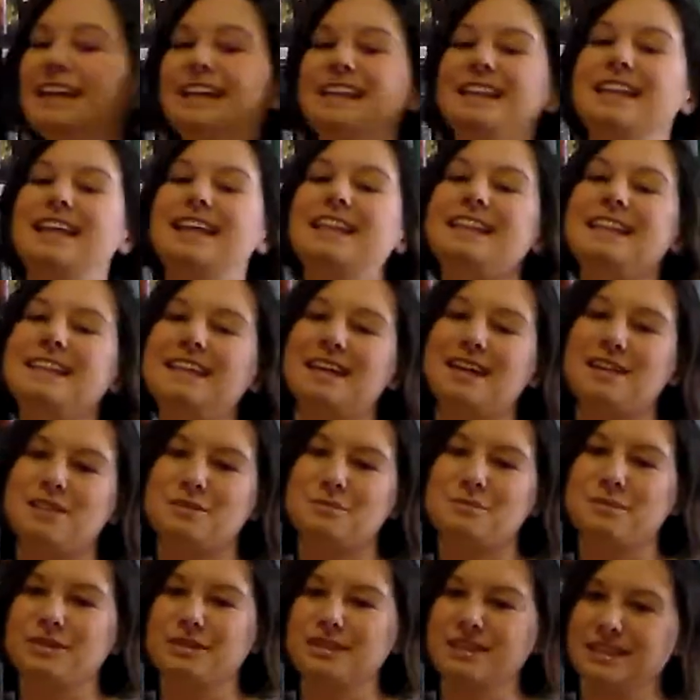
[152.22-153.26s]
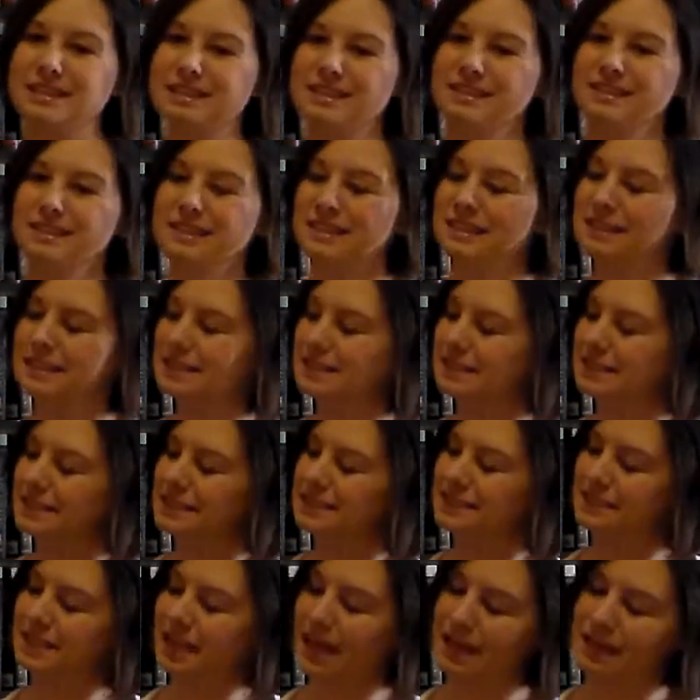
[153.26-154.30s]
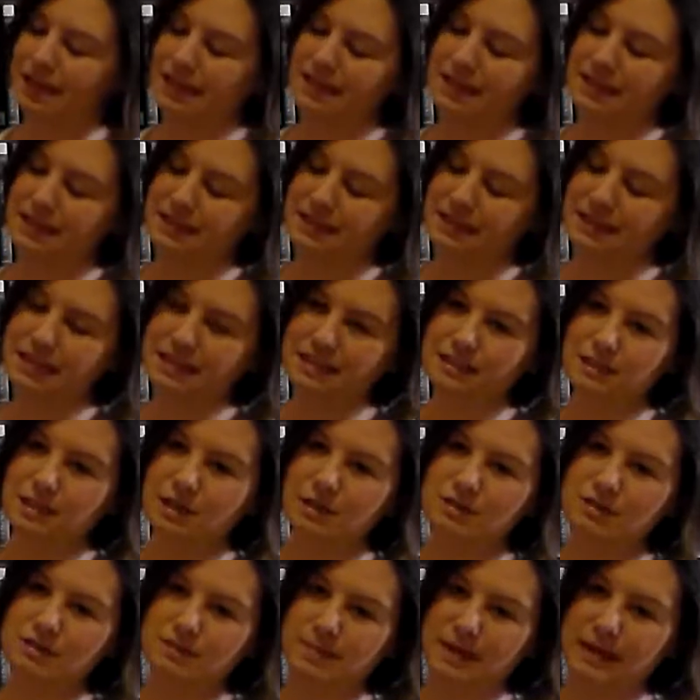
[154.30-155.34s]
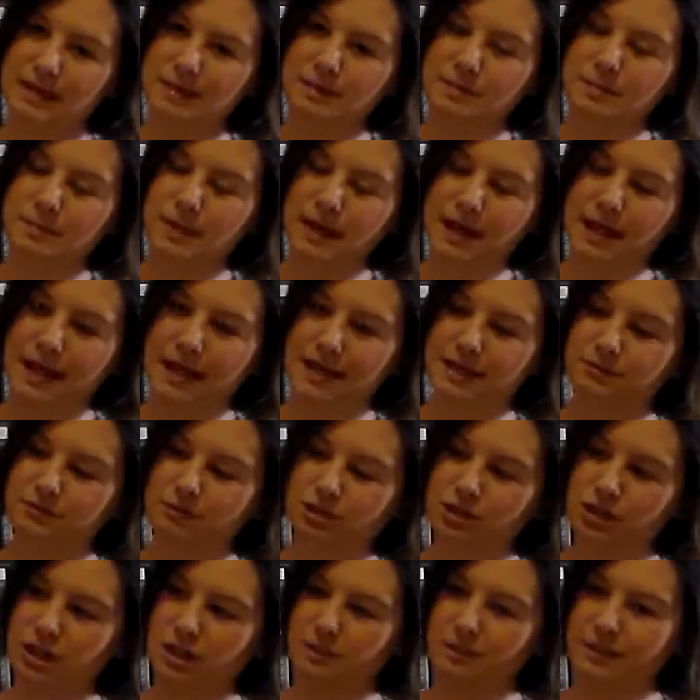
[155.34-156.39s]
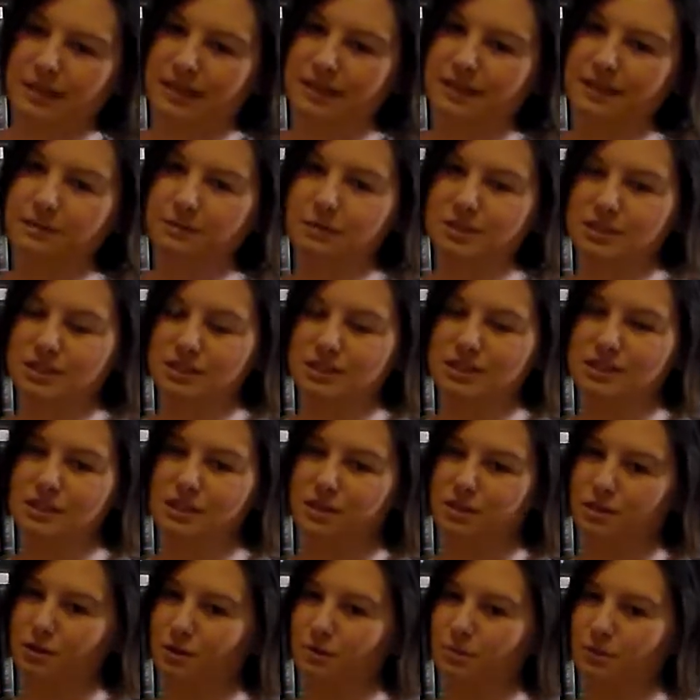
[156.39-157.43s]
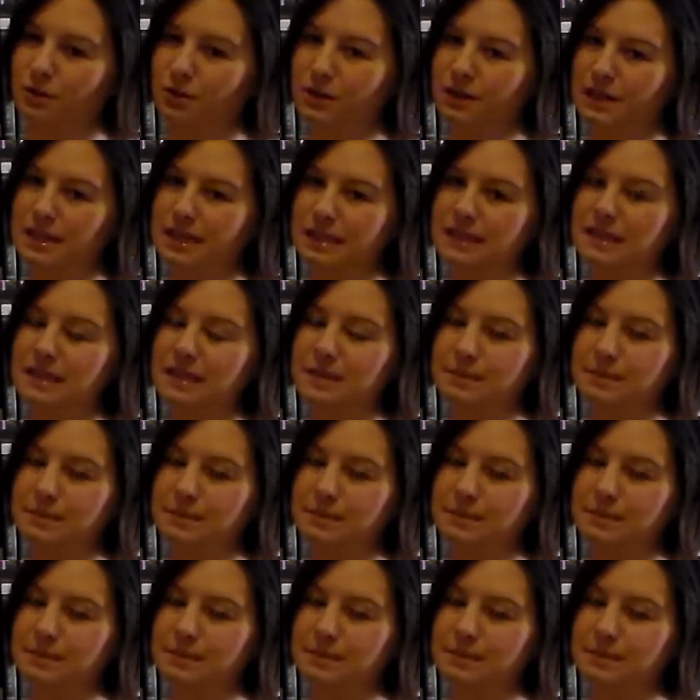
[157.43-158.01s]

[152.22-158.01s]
And then the other book here is The Indigo Spell by Richelle Mead, which is the third book in